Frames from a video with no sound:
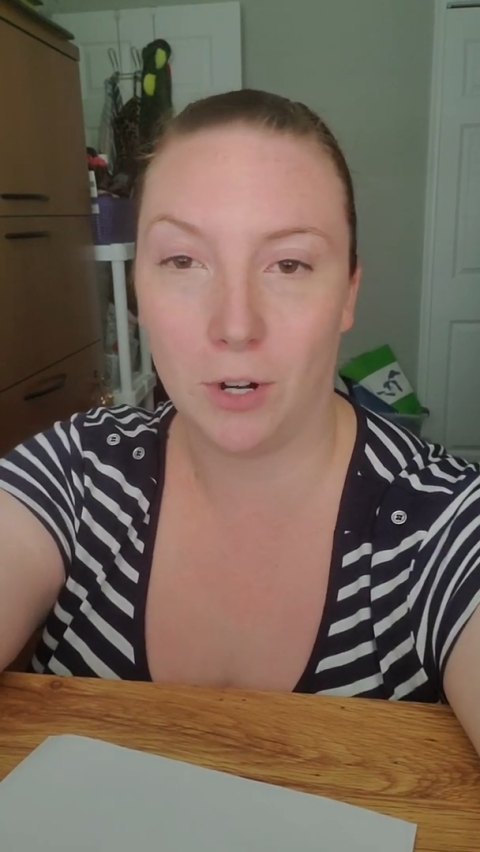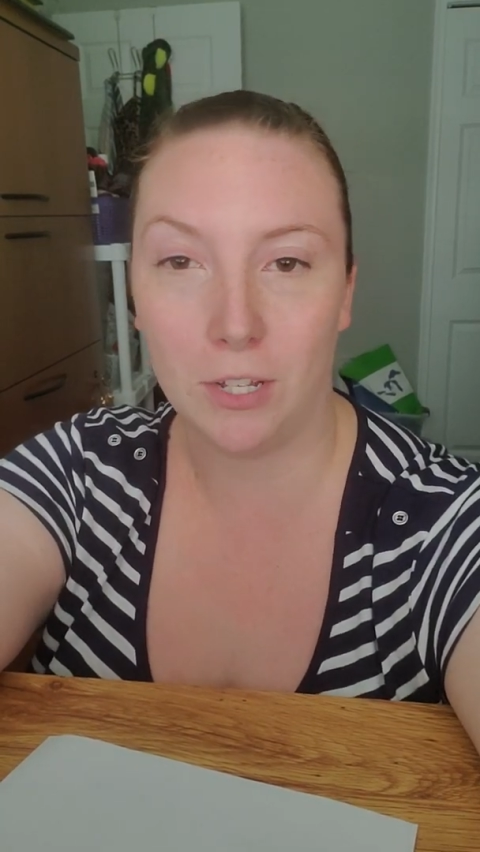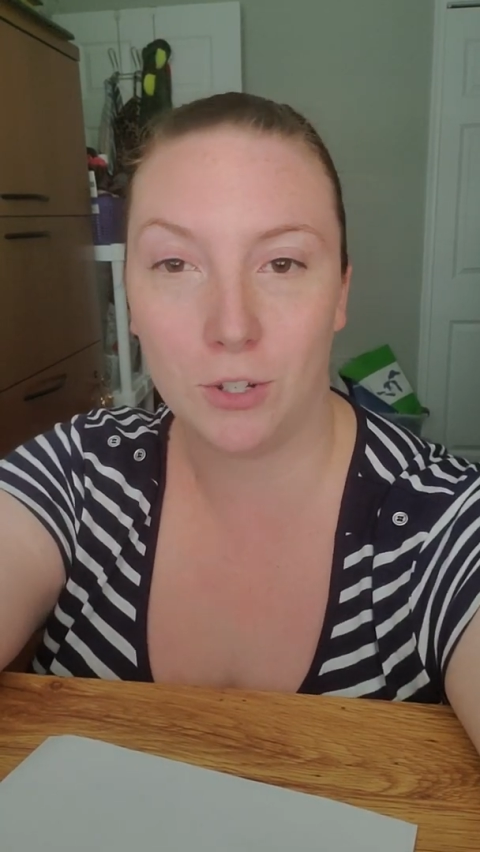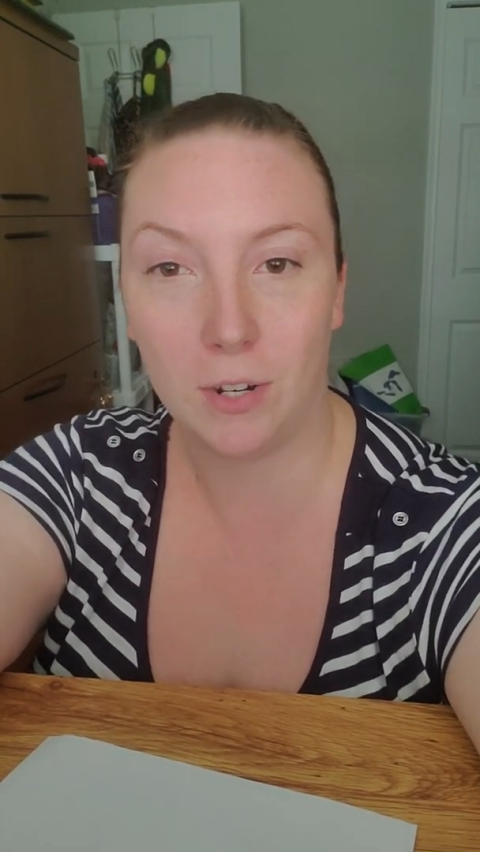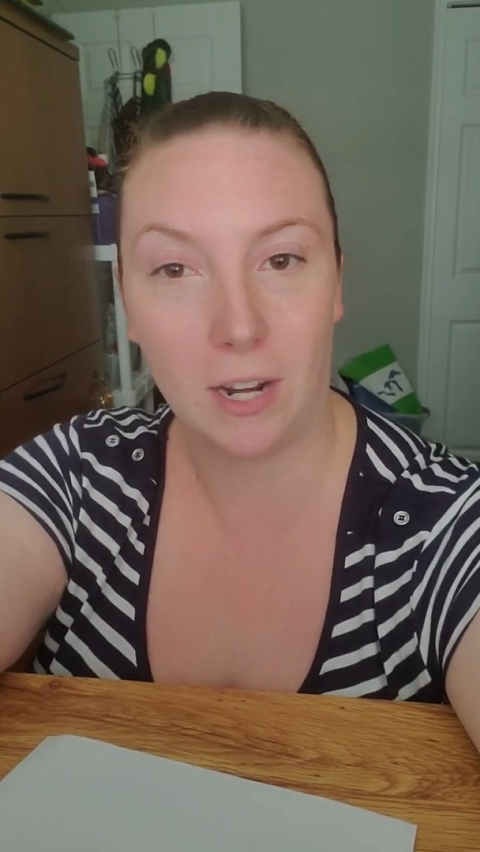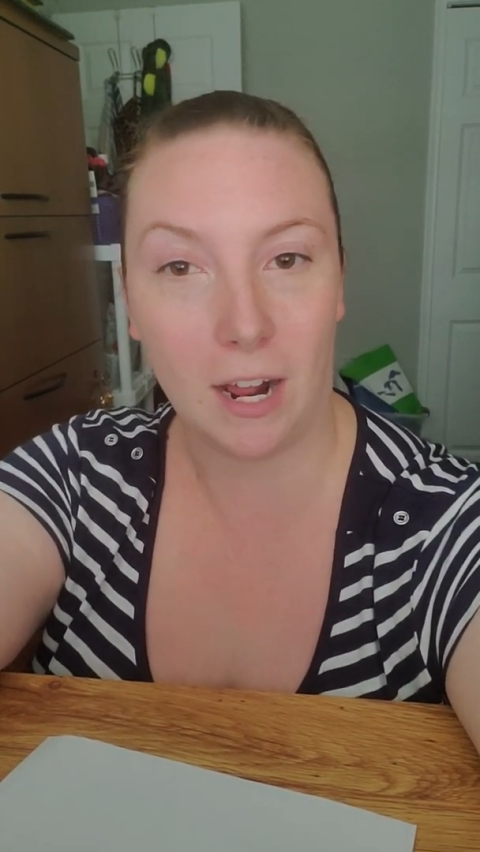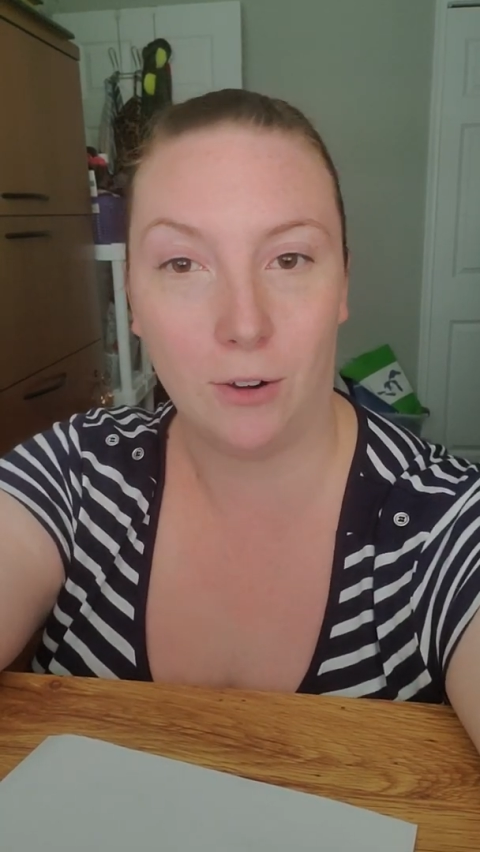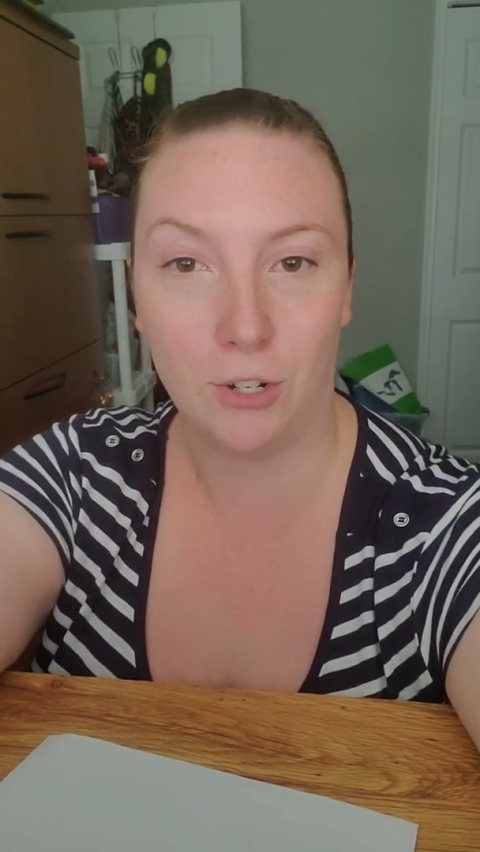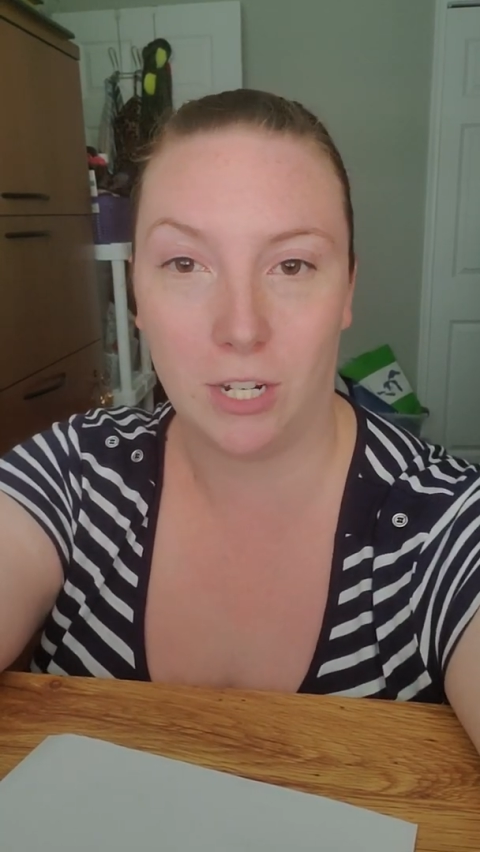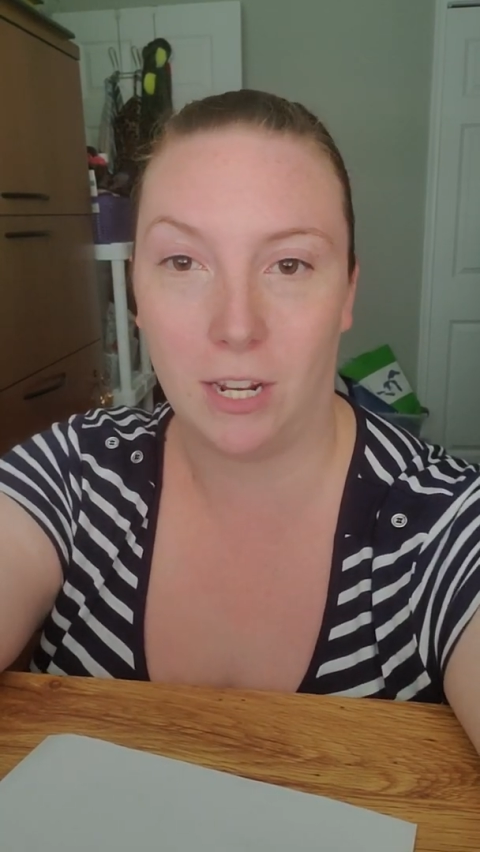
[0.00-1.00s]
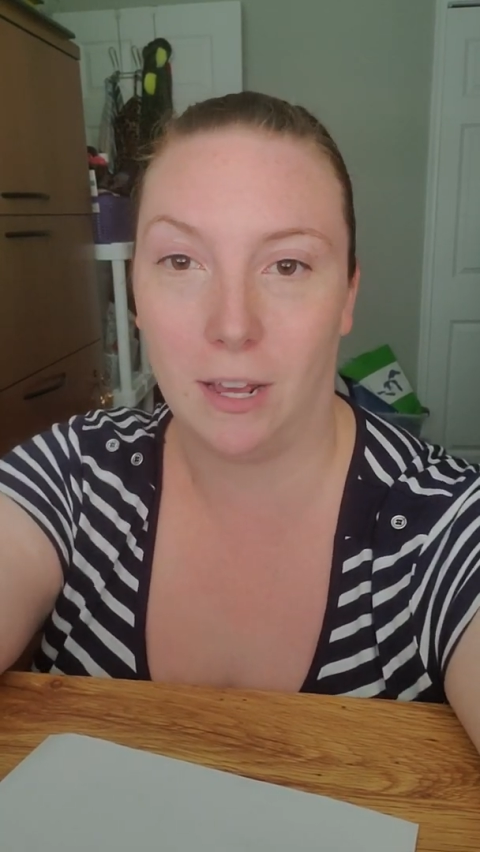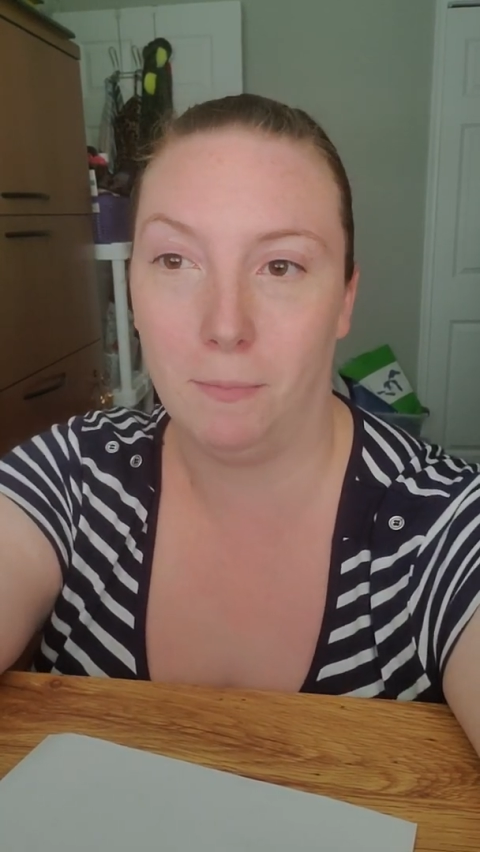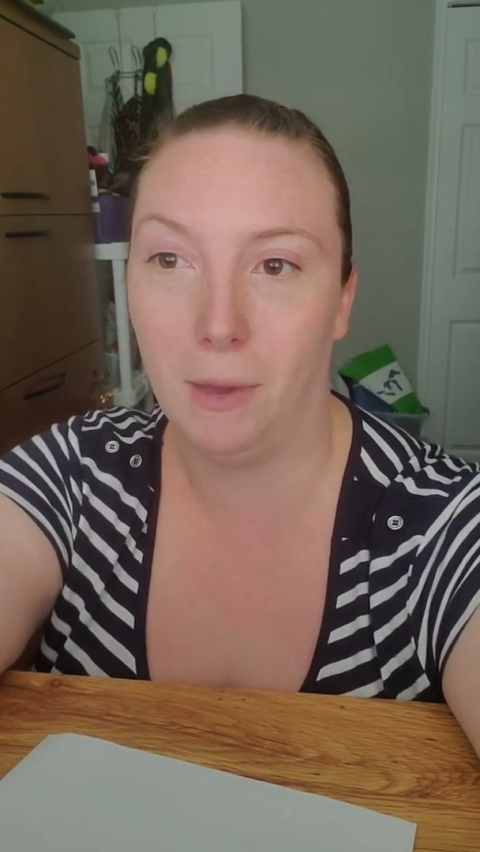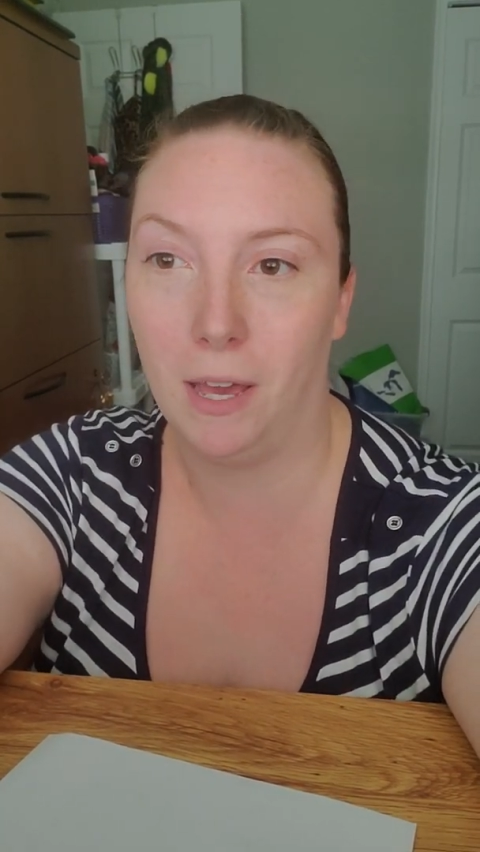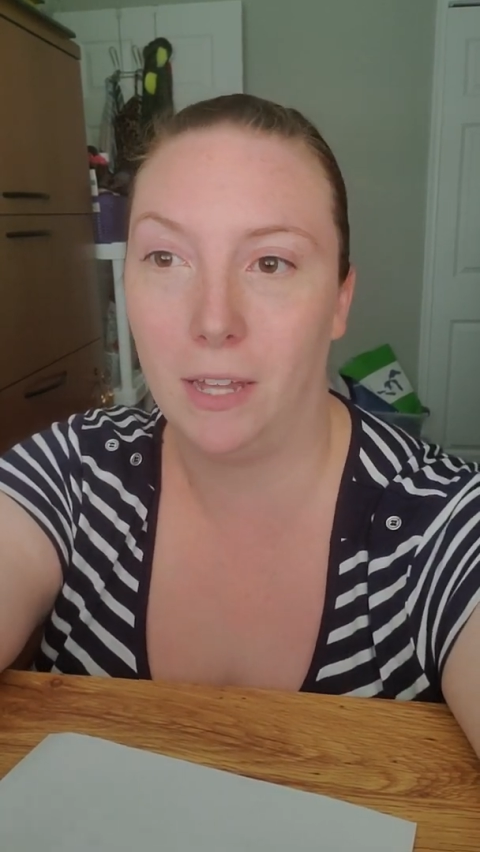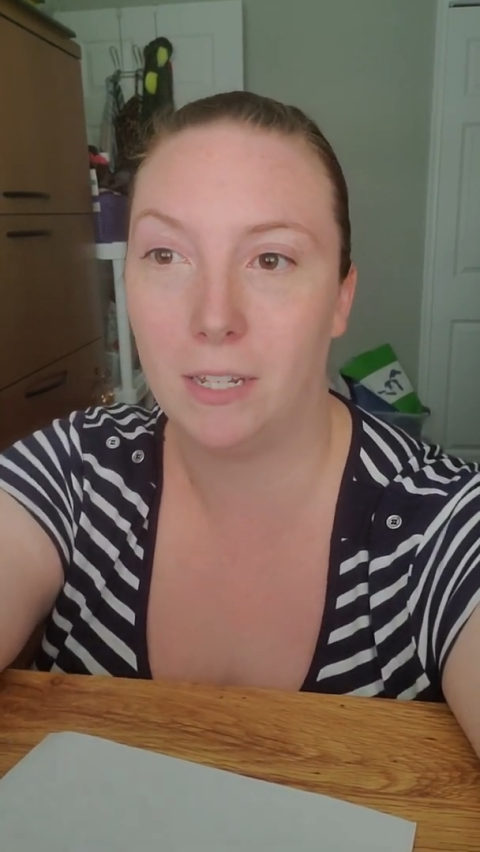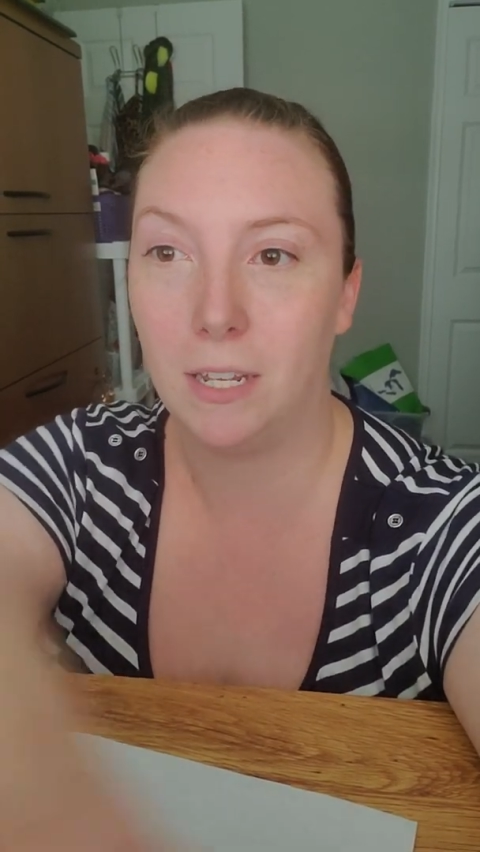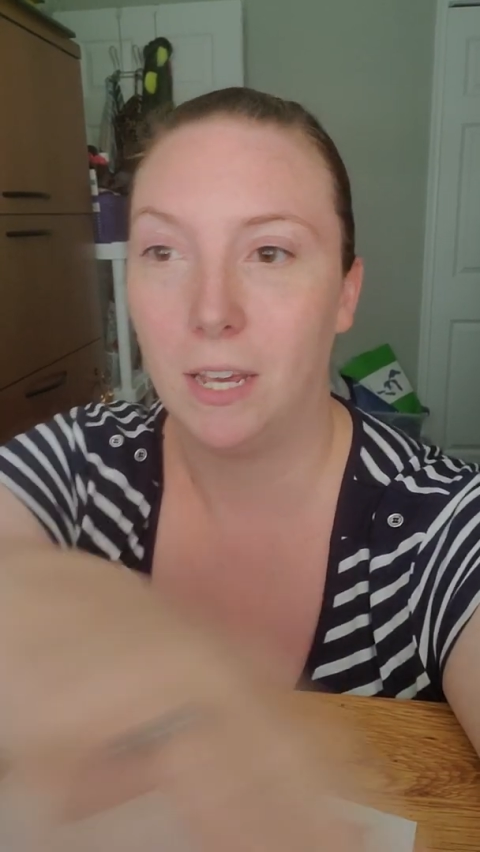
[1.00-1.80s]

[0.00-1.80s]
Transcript: history and how she and I met.